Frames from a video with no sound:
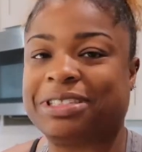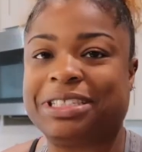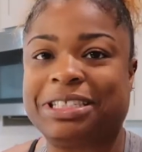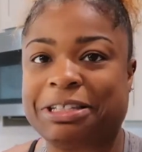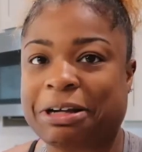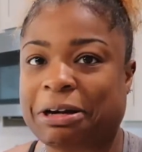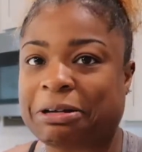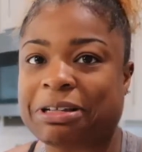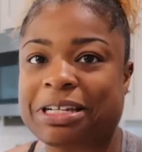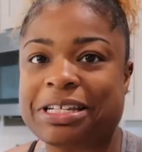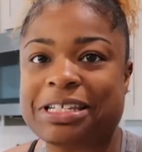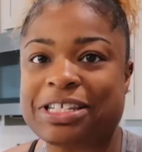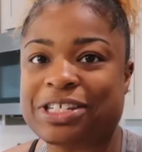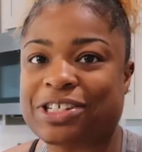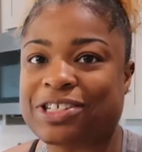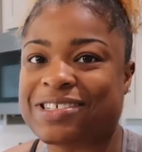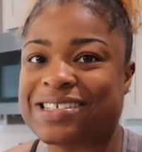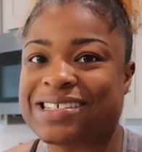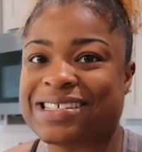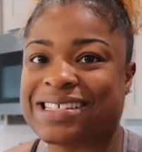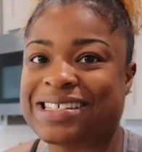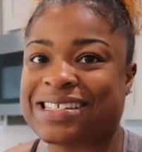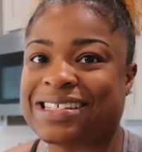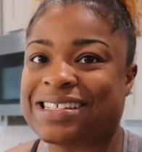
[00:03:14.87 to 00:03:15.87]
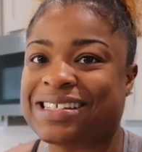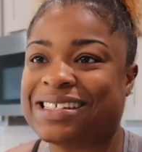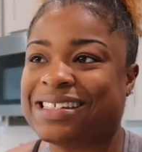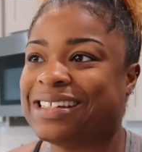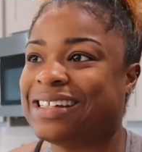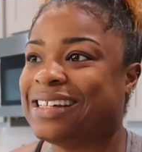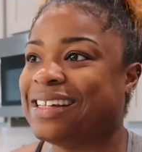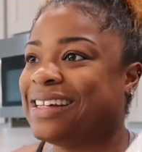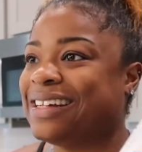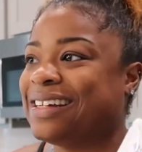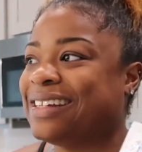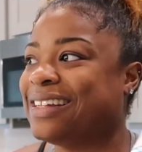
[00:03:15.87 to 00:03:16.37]
dirty dishes in
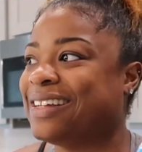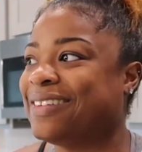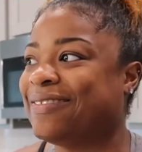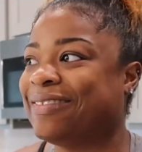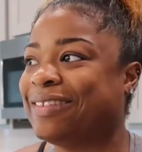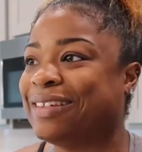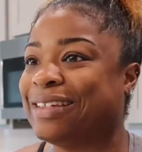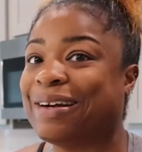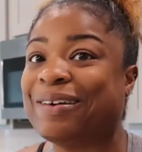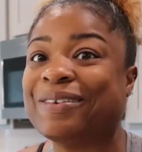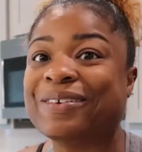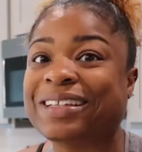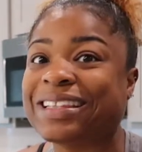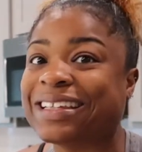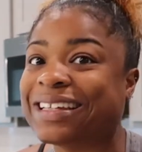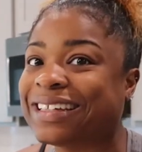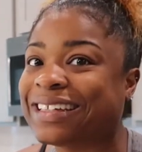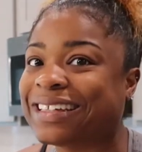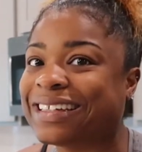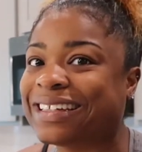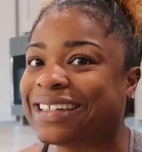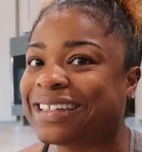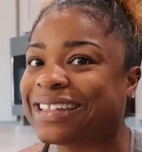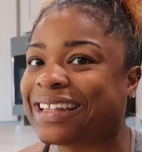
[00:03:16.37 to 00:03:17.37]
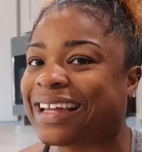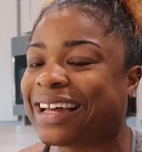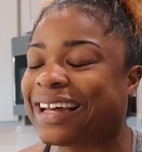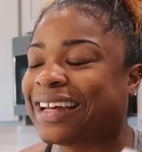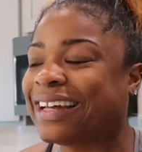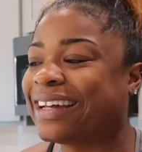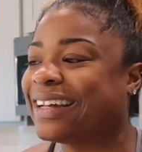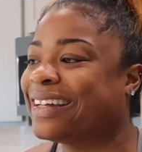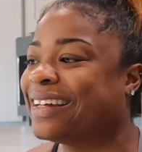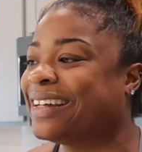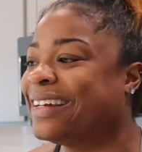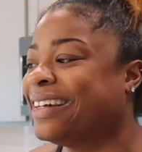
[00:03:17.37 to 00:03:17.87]
it and if you don't clean it,
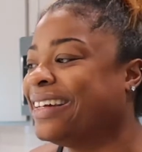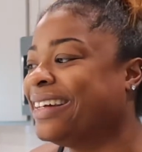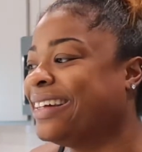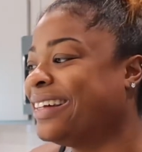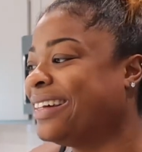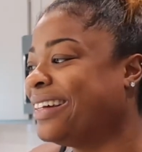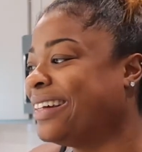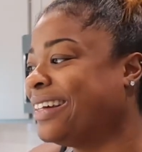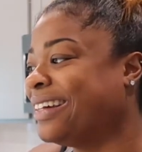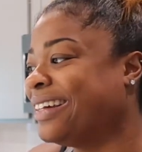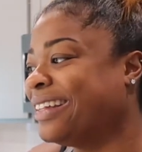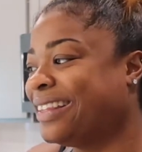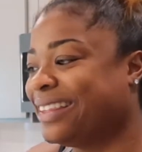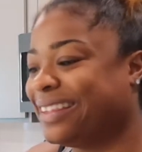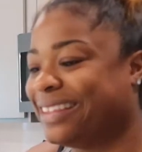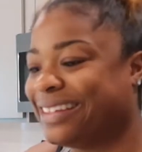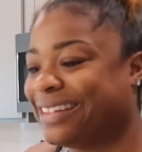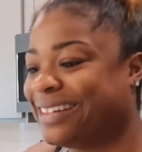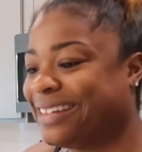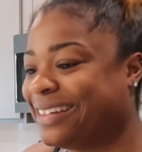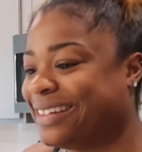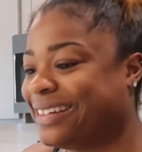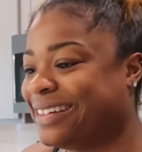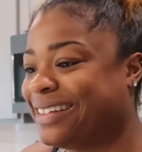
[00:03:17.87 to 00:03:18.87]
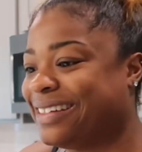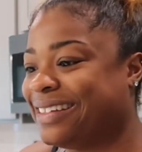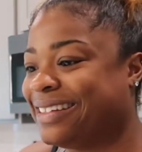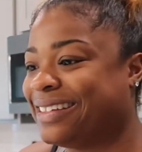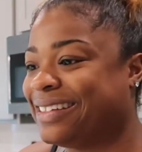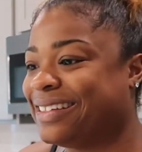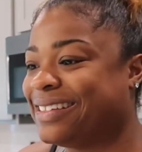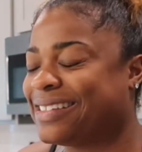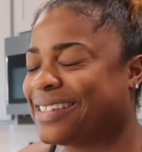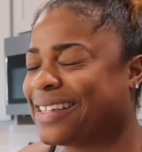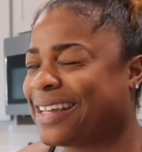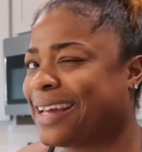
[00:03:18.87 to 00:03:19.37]
like then
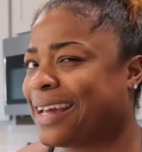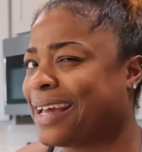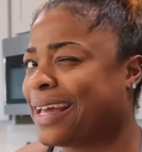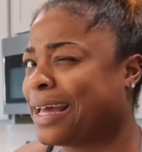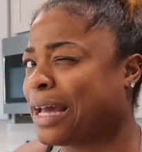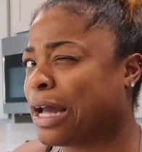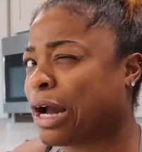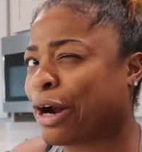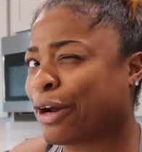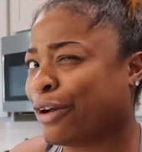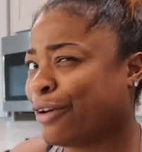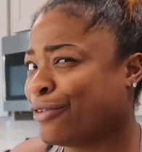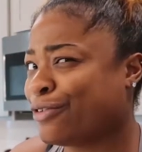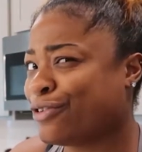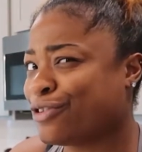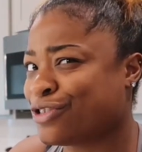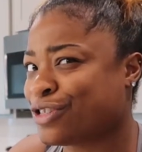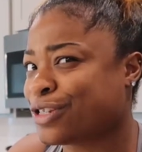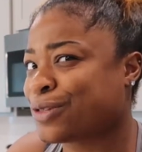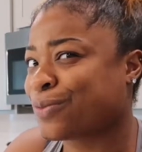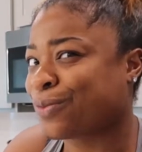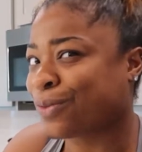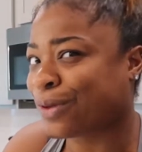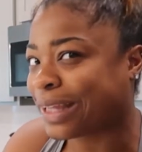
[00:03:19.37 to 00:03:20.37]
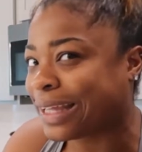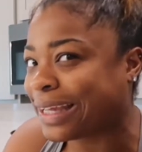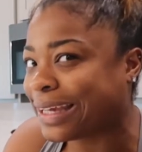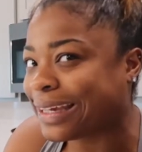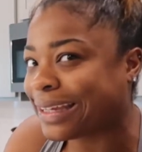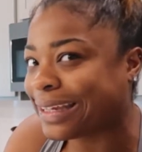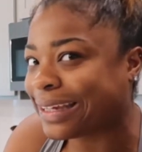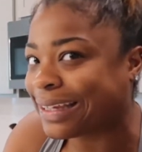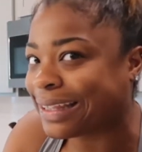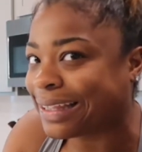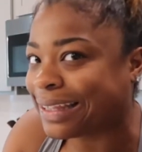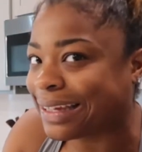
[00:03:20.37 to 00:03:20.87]
it's like, are your dishes really
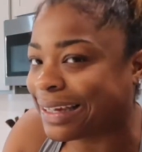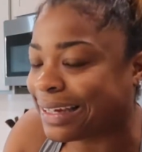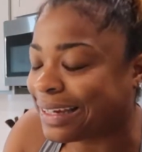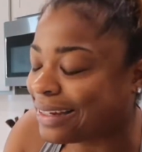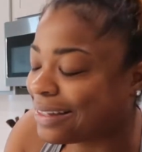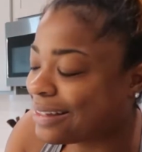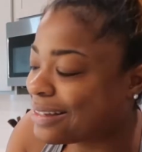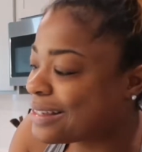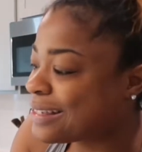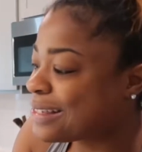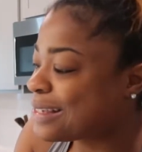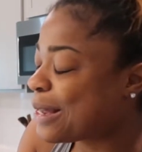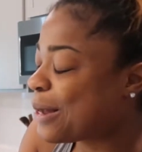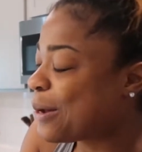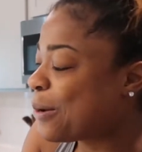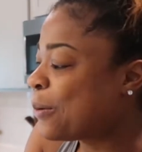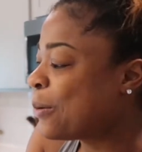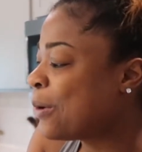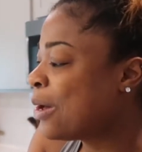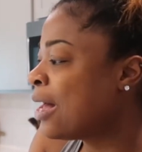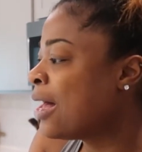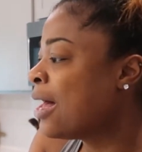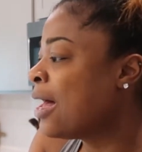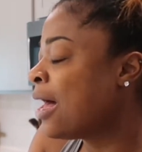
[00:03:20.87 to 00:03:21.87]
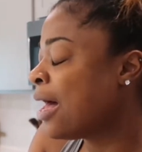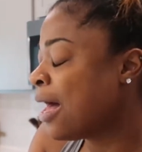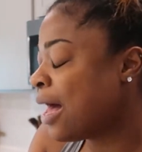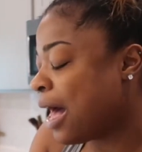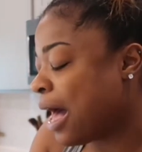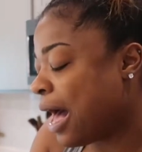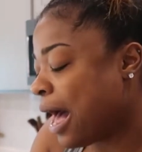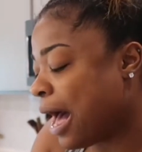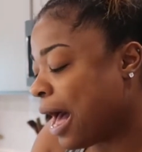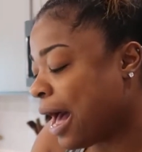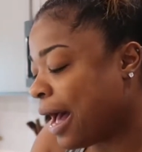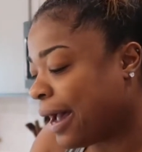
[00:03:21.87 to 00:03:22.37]
getting clean? So
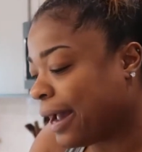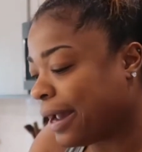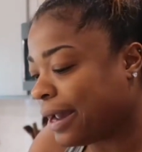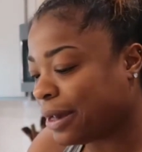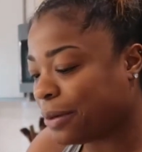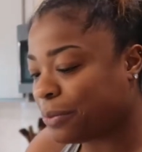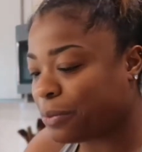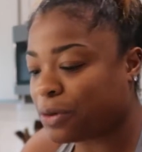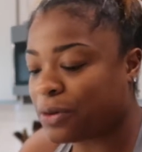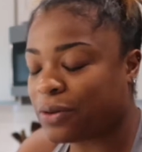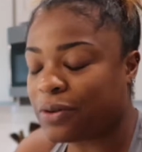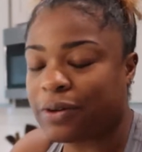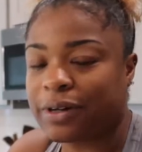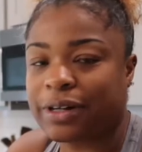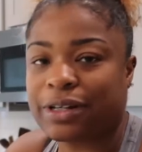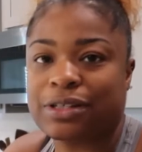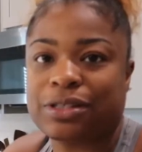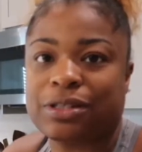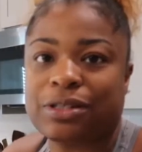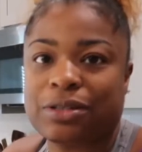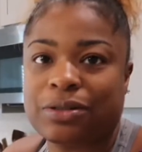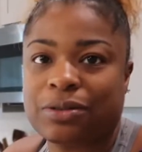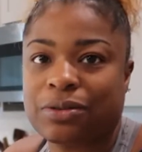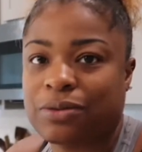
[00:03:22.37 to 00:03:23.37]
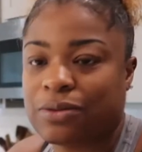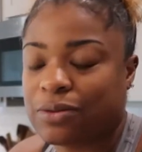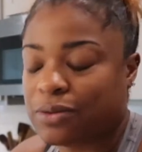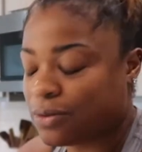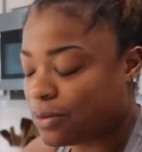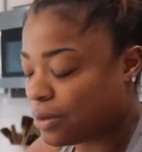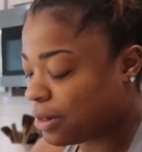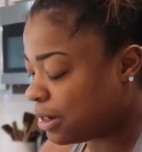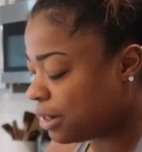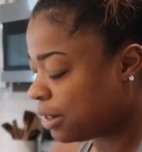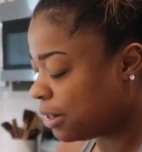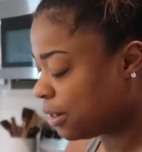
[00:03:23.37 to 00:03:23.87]
I am going
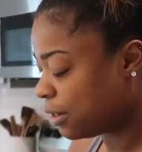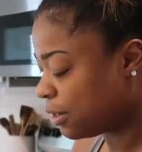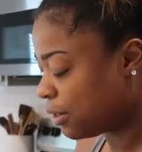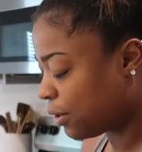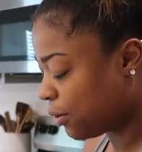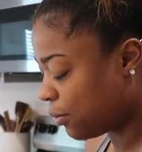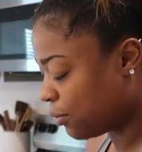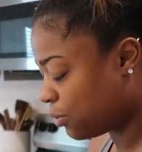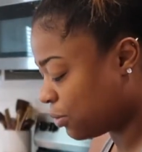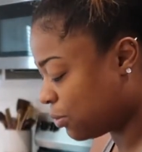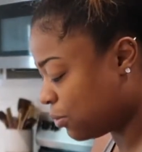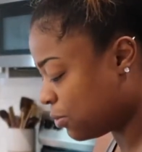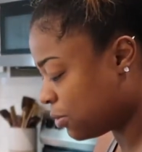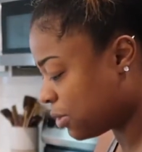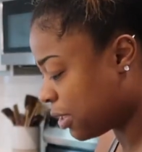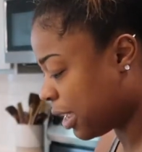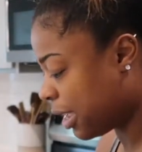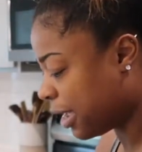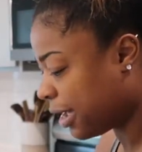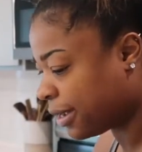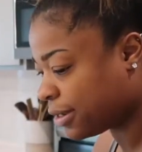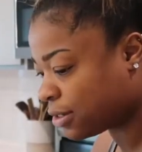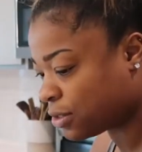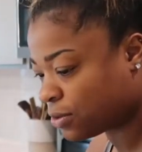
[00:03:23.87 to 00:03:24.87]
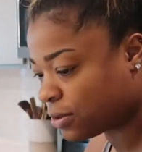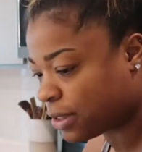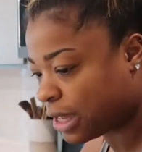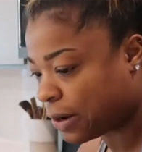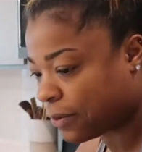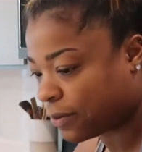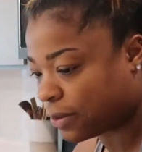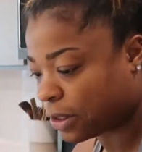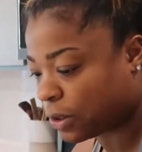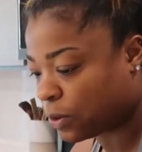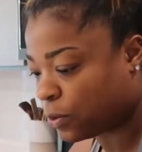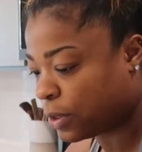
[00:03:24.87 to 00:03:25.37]
to go through that, do that
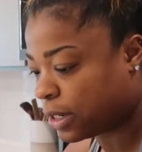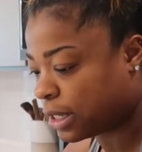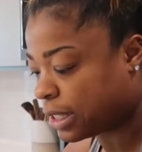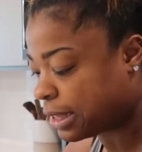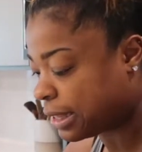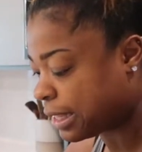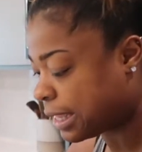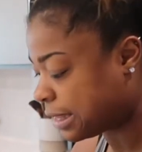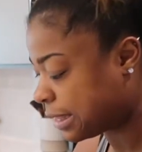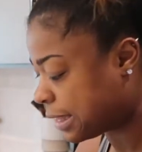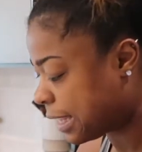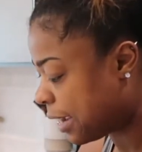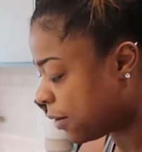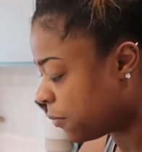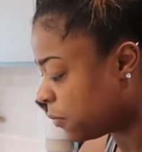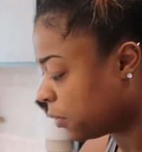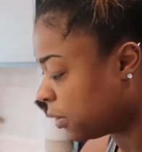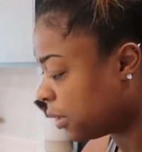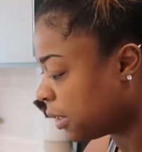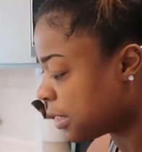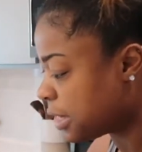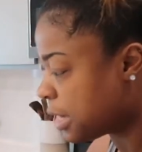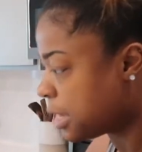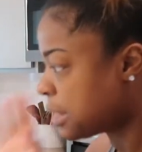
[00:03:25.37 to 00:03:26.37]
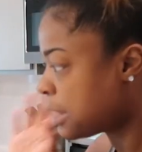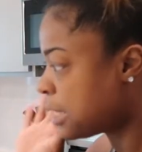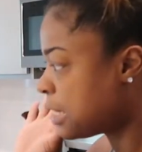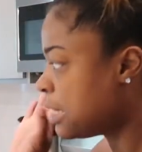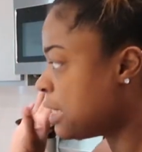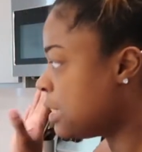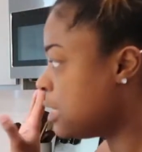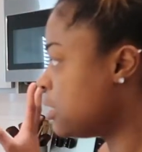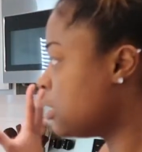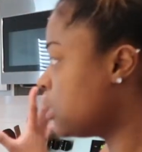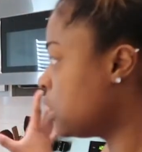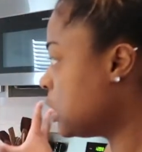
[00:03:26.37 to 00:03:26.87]
really quick, let that run, and
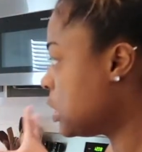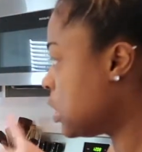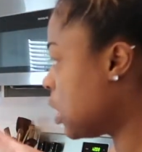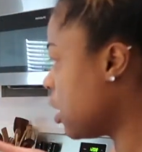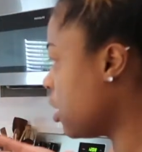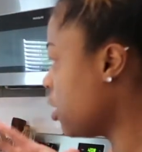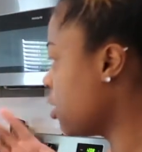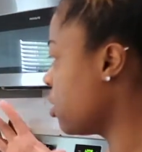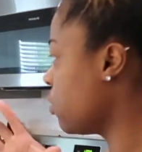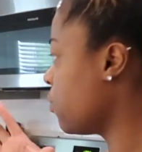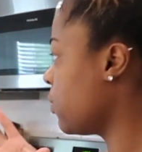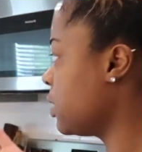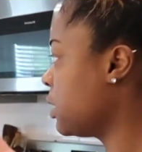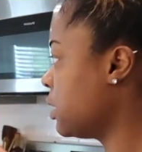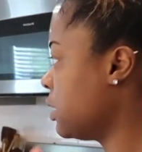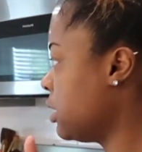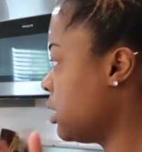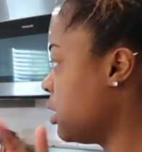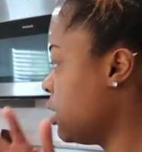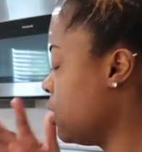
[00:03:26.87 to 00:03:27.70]
then start the rest of the